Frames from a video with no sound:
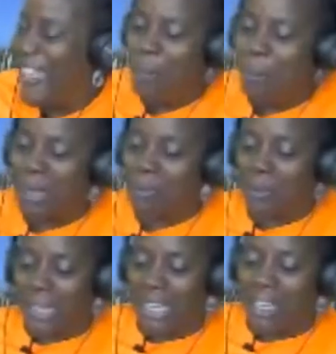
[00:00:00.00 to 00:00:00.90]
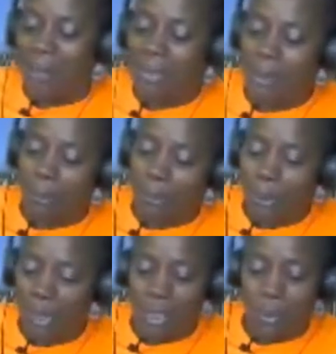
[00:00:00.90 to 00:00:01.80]
But it comes a
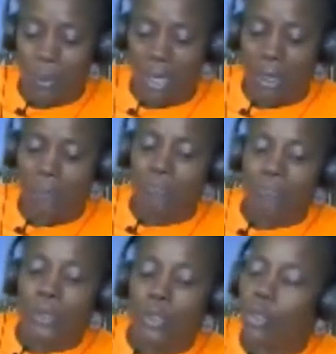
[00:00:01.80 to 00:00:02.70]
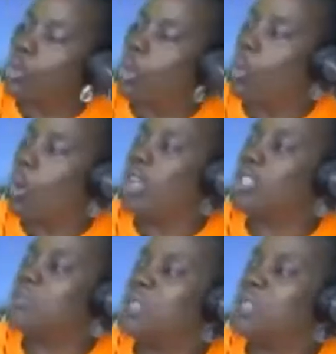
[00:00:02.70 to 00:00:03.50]
point where you don't want to be